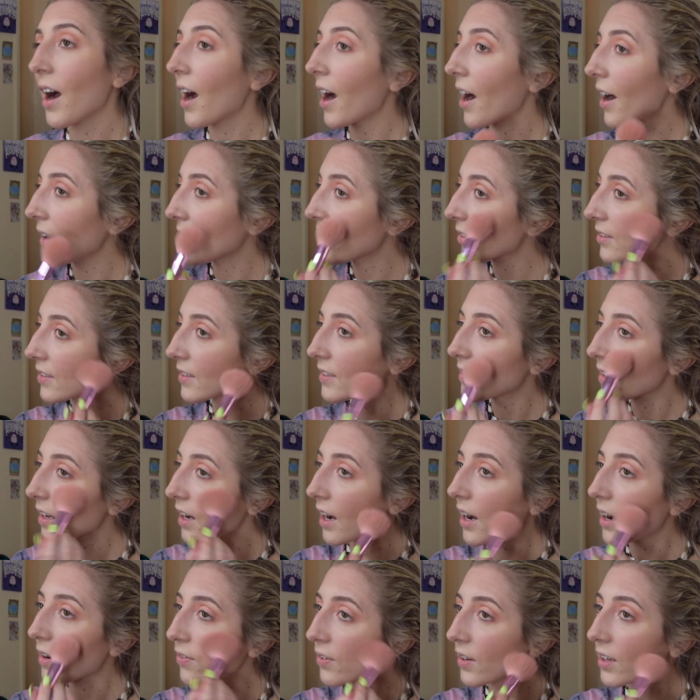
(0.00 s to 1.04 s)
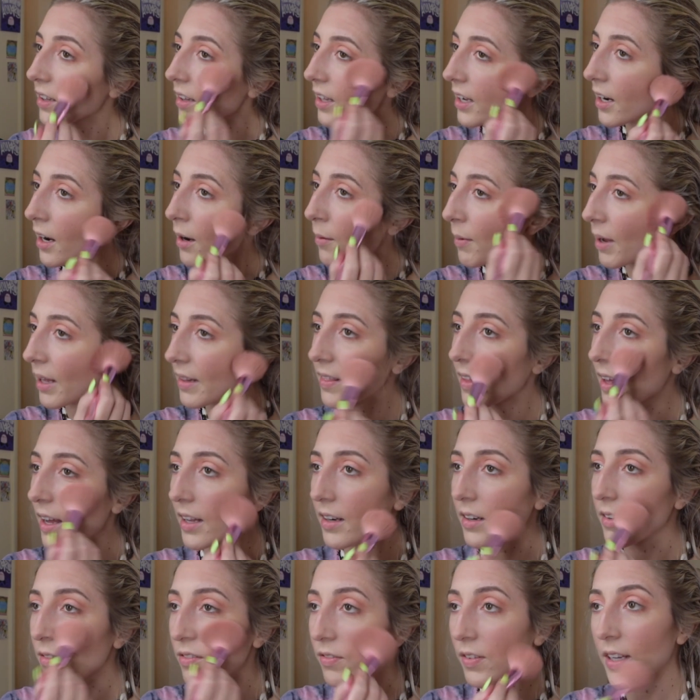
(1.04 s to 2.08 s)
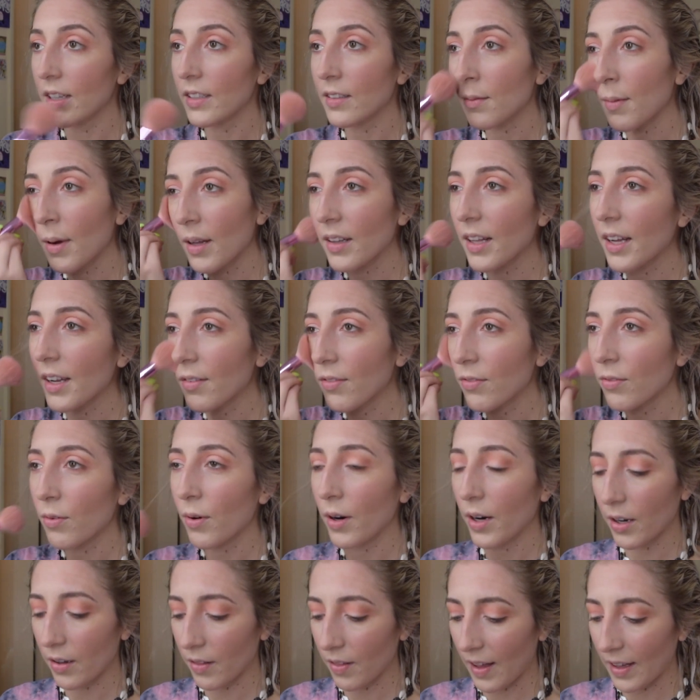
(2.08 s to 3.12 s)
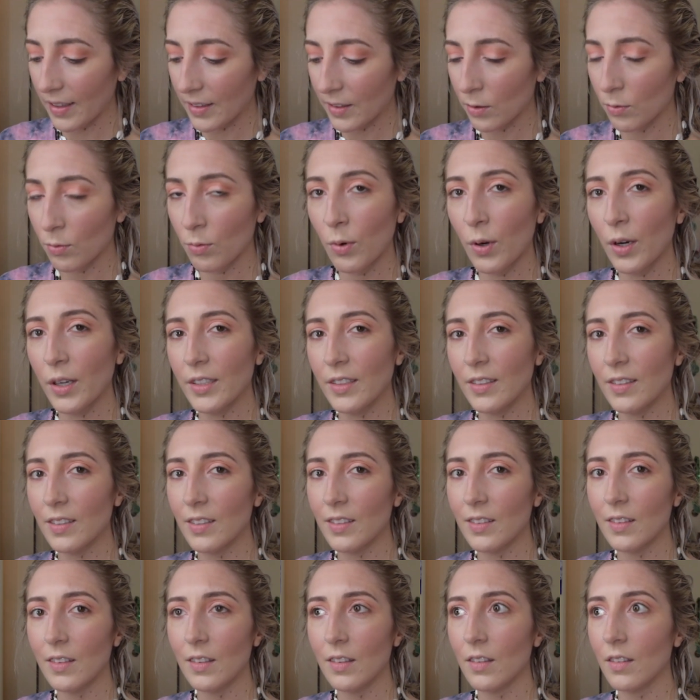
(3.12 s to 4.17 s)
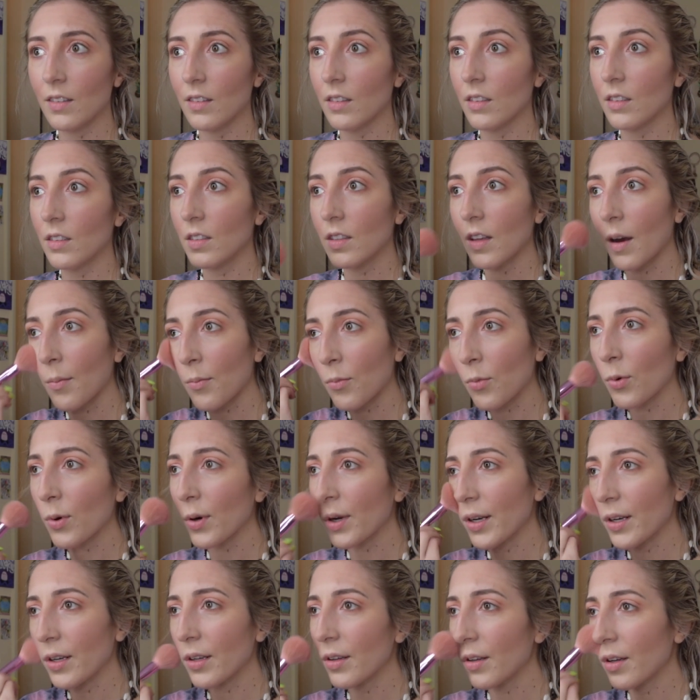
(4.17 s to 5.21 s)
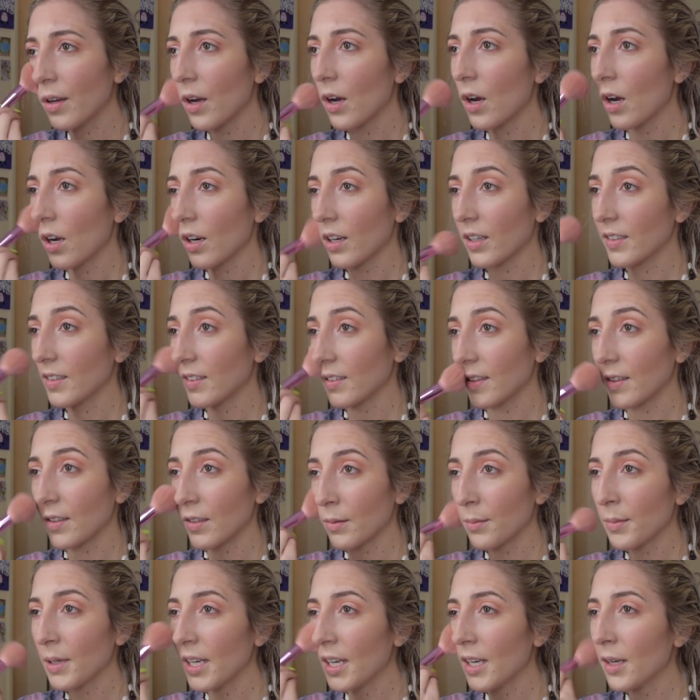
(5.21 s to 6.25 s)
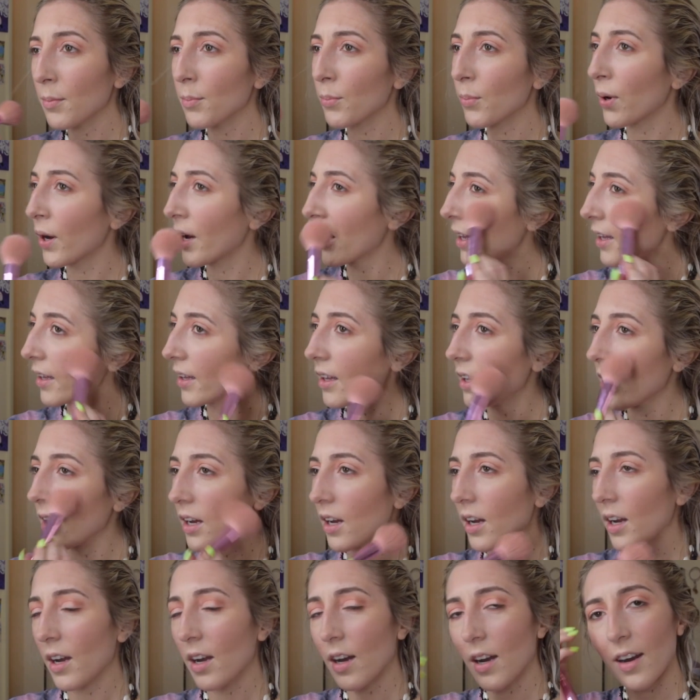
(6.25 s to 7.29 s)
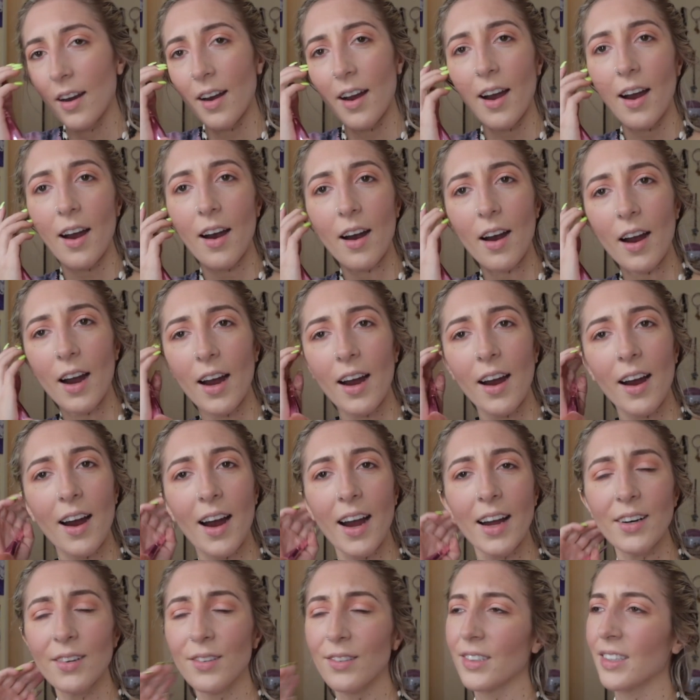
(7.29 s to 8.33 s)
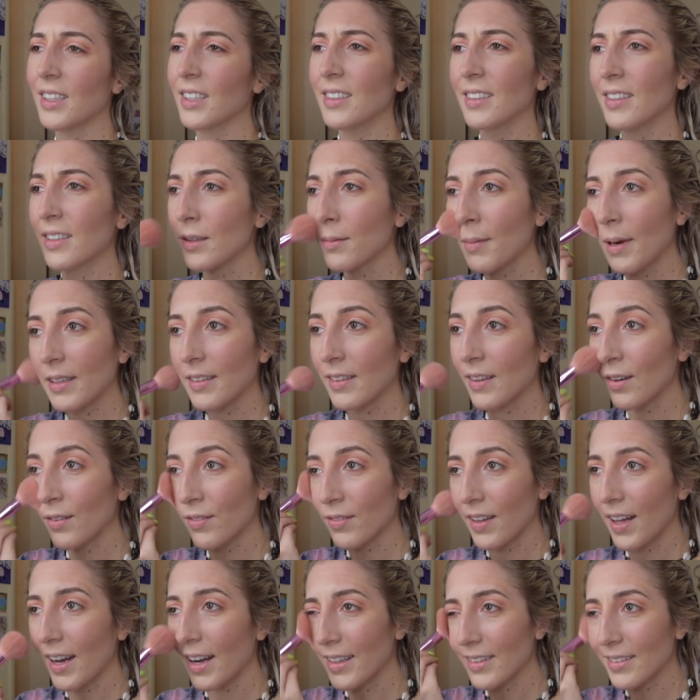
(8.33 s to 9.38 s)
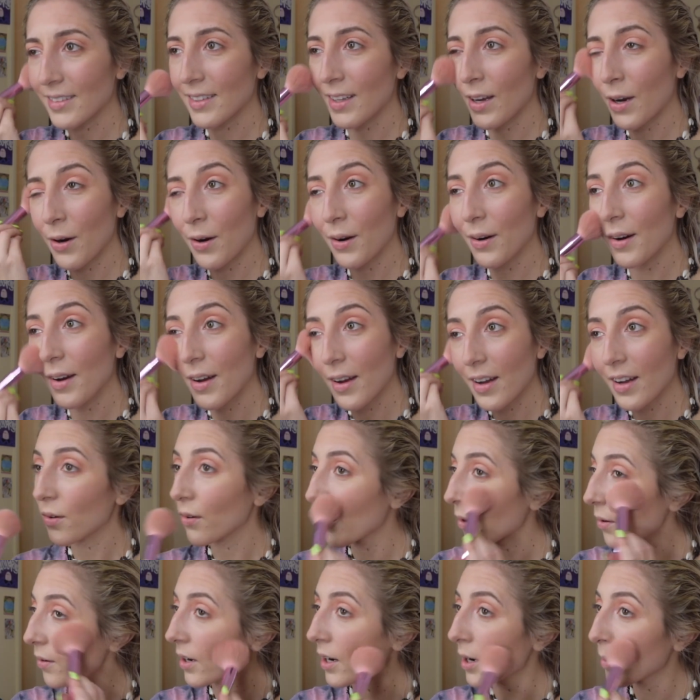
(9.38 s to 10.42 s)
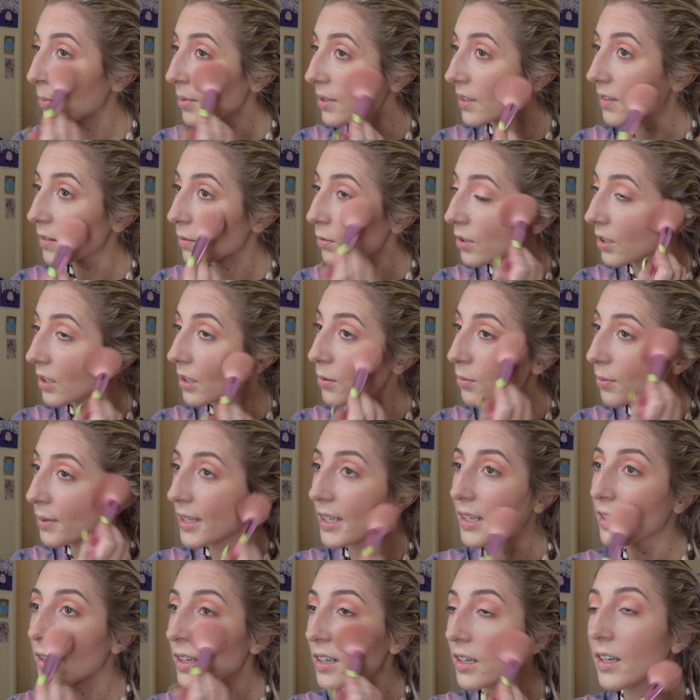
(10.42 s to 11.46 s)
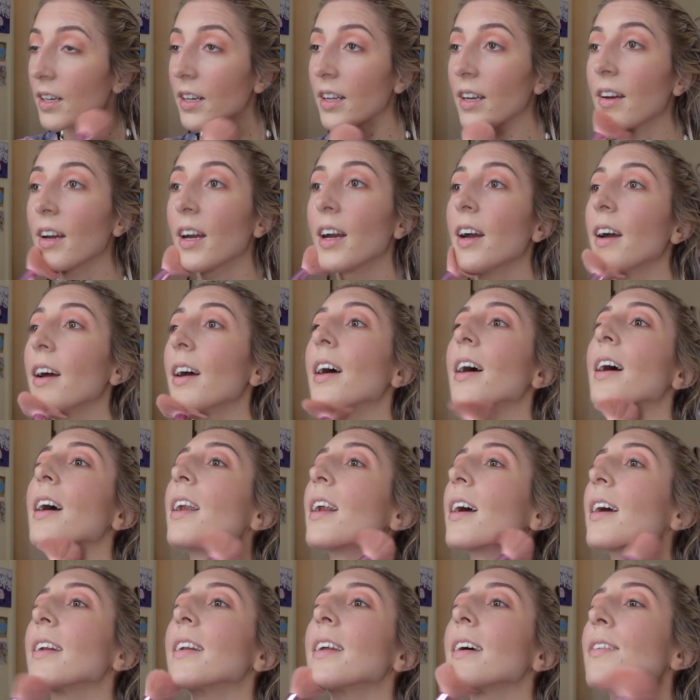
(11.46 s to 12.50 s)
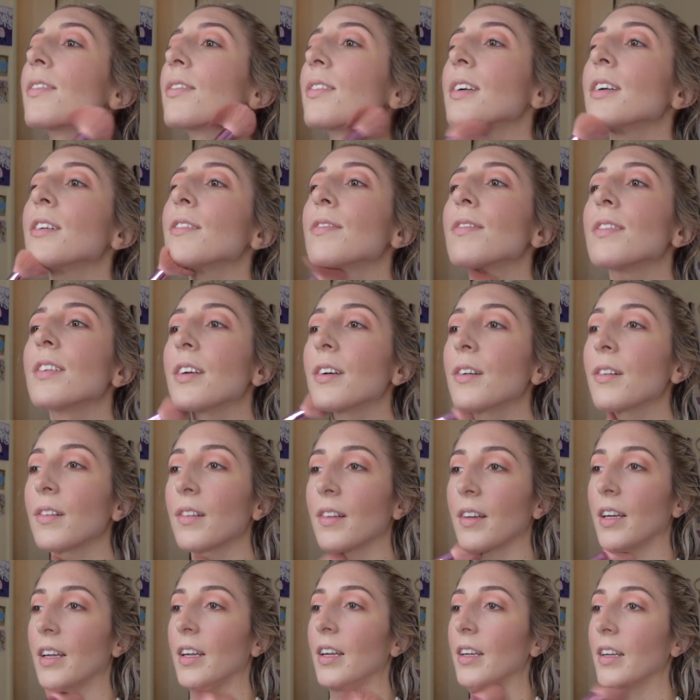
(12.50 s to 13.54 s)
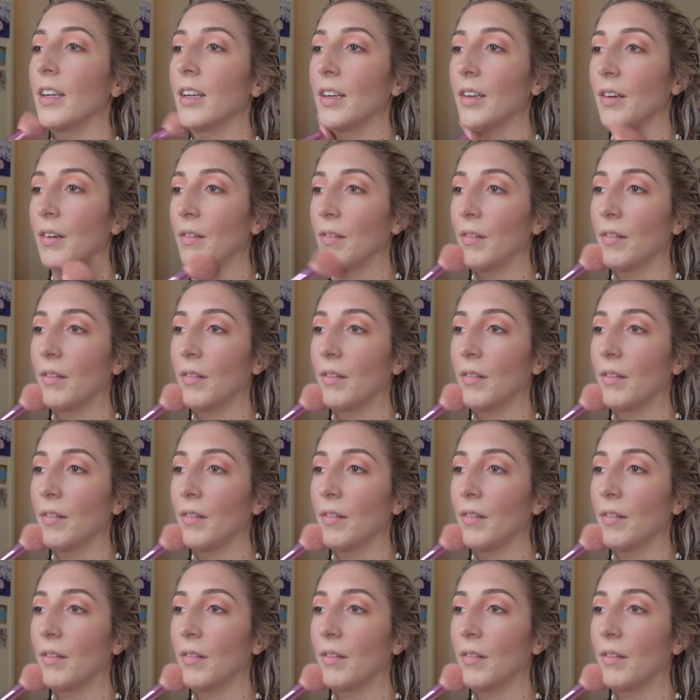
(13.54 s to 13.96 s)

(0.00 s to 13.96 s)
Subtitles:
I feel like I'm at that phase in my life where that's what some would consider me, but I don't consider myself that. So growing up is really weird, and I definitely feel like